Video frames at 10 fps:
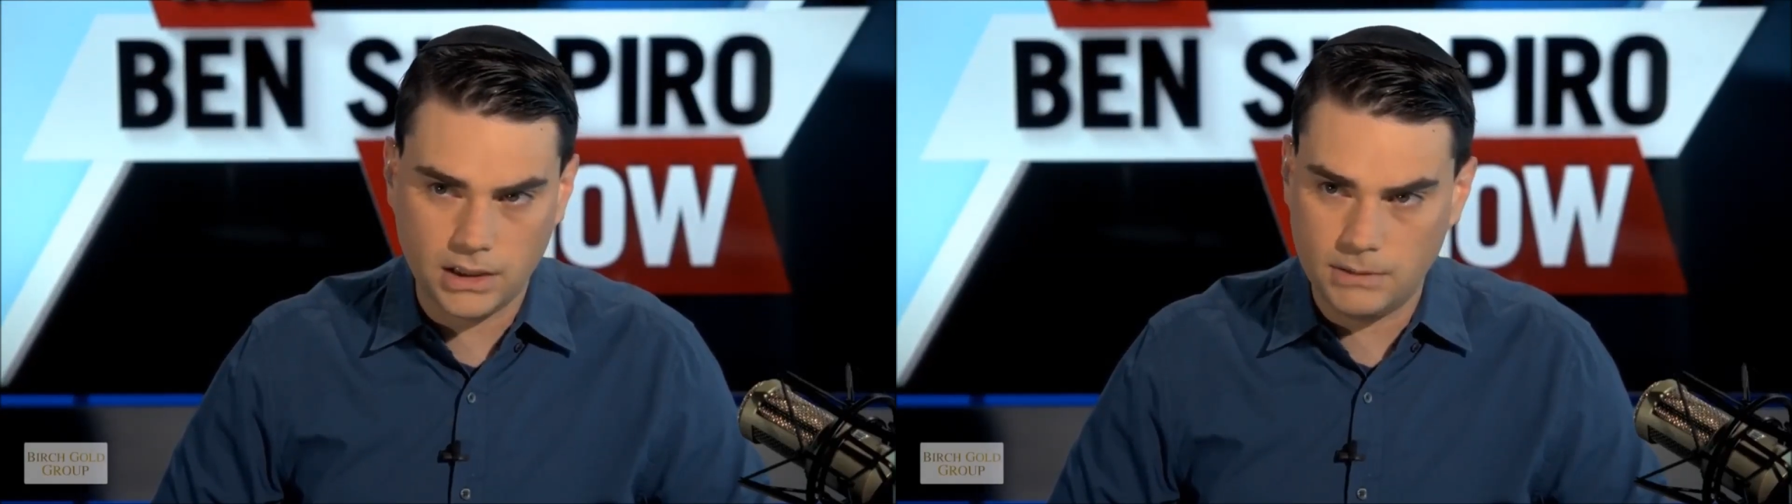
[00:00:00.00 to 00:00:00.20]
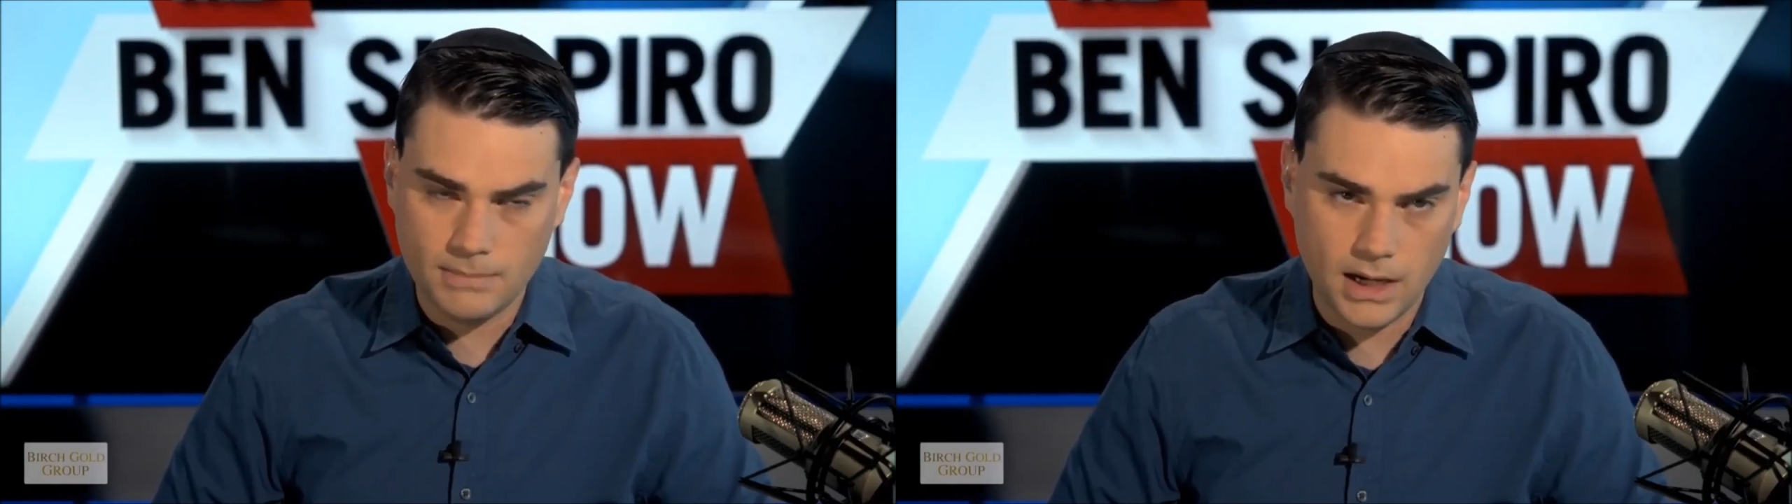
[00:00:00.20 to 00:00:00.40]

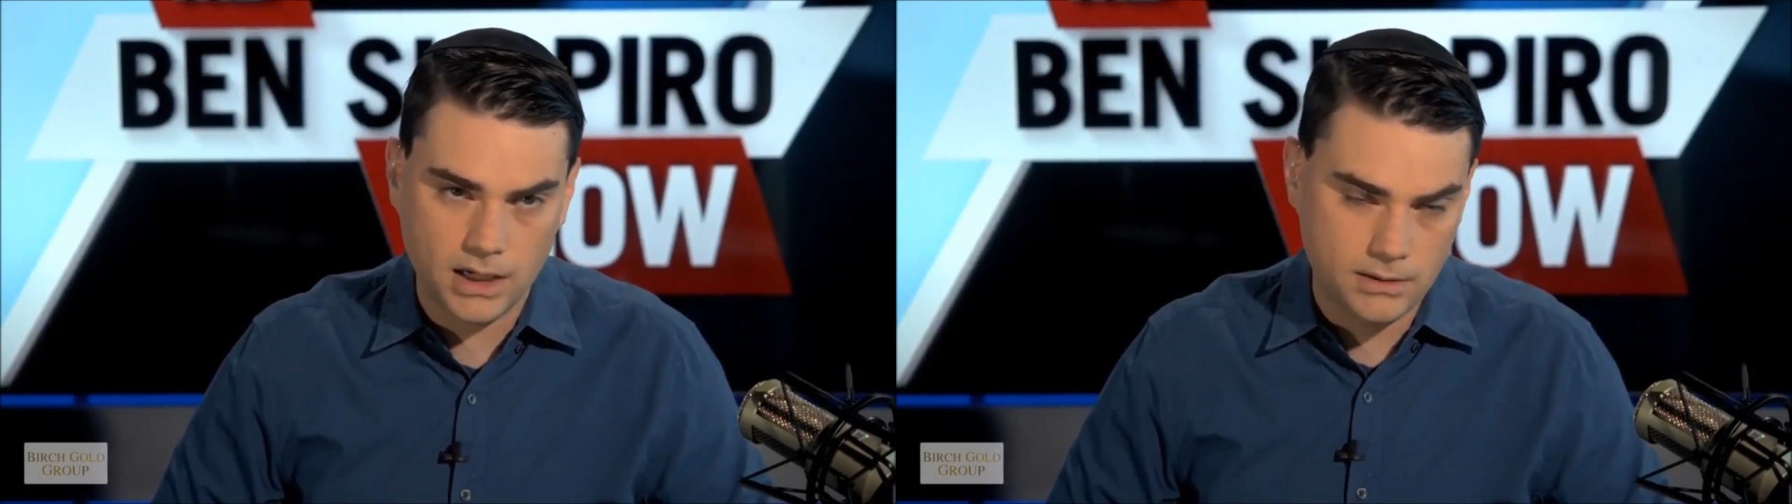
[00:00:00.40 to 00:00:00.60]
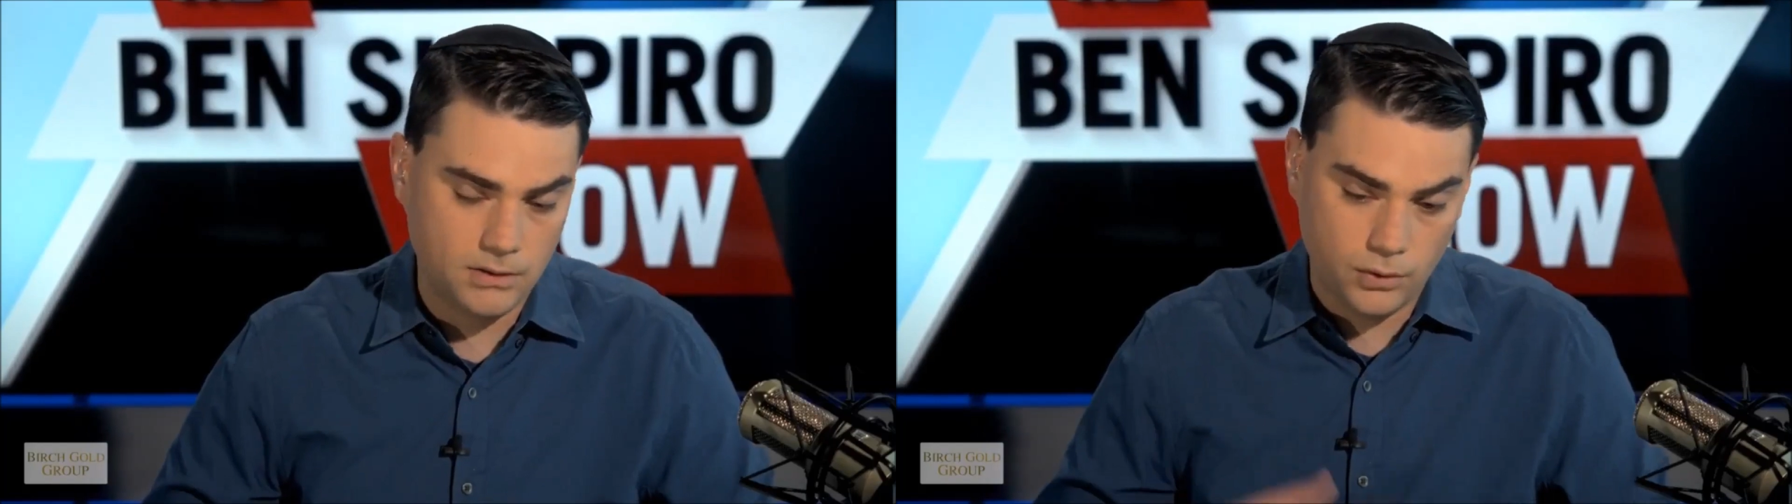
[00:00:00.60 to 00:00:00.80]
He
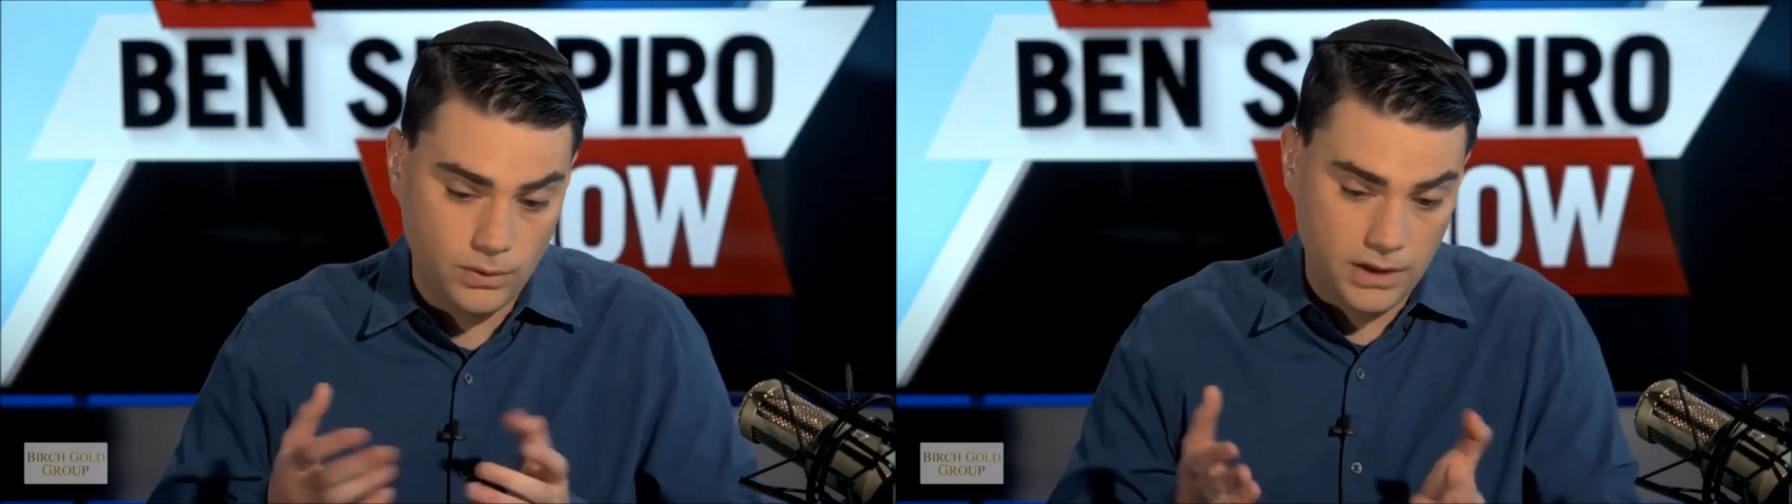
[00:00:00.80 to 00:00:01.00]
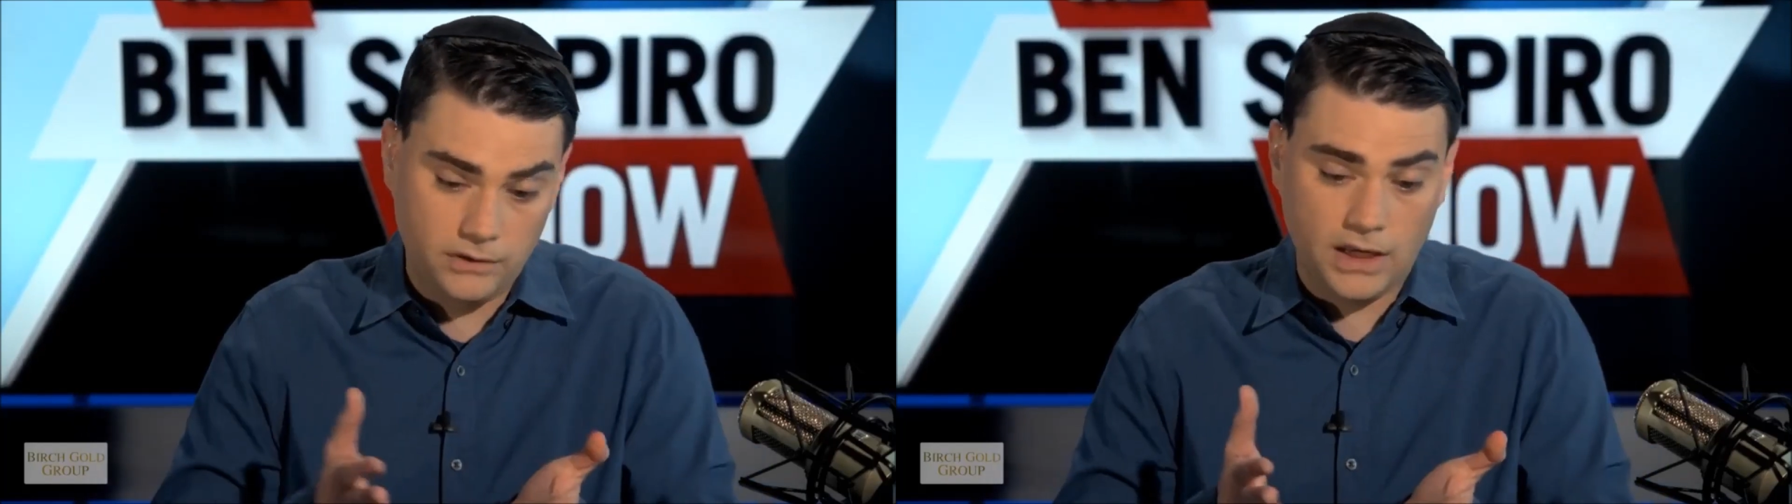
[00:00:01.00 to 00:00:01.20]

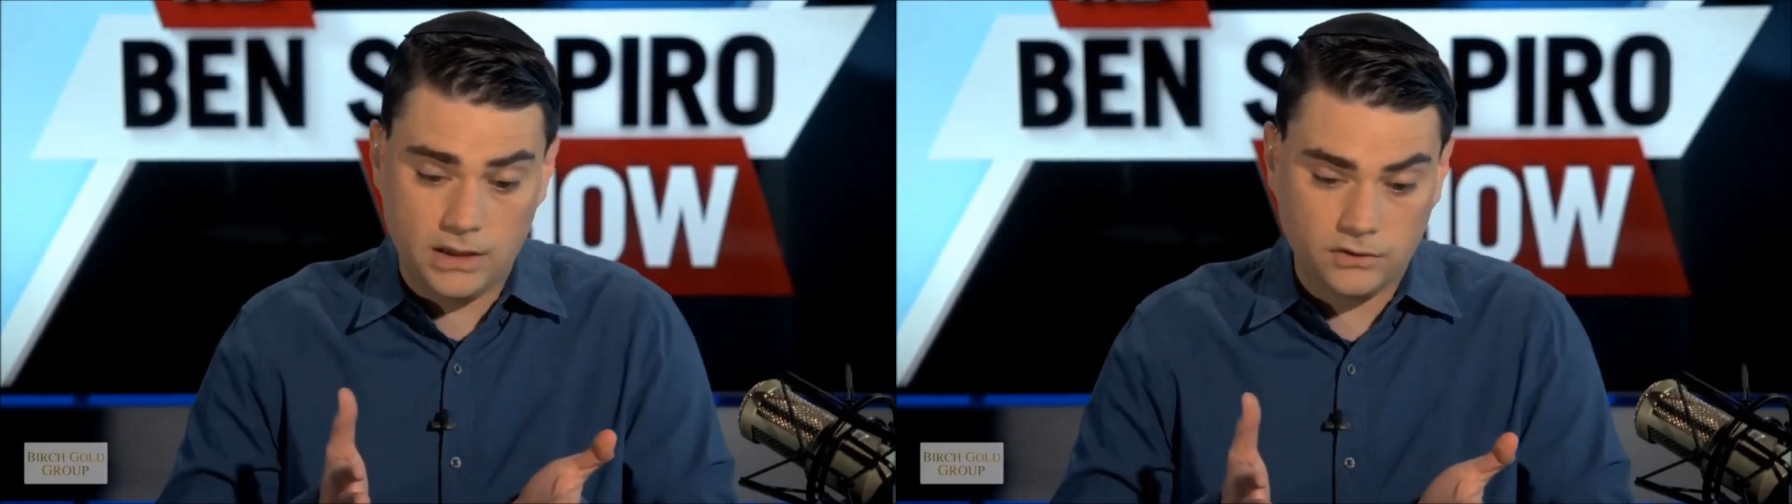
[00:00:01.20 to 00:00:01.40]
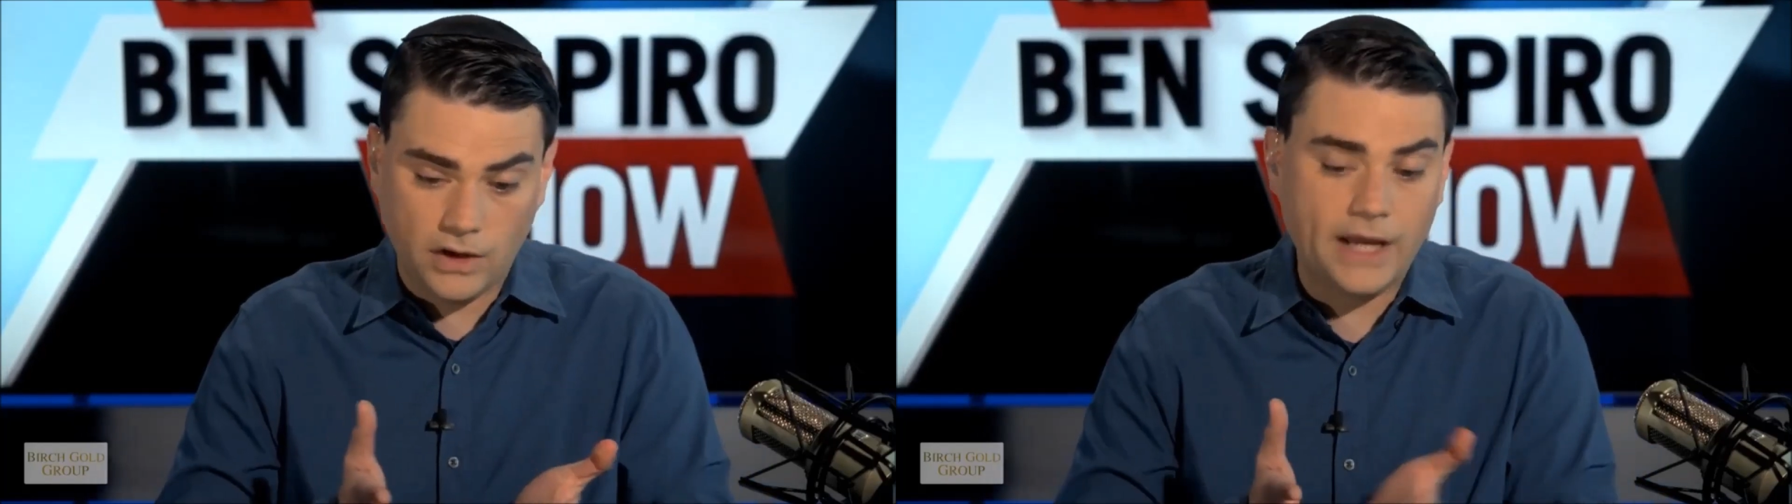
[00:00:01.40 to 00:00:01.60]
who is a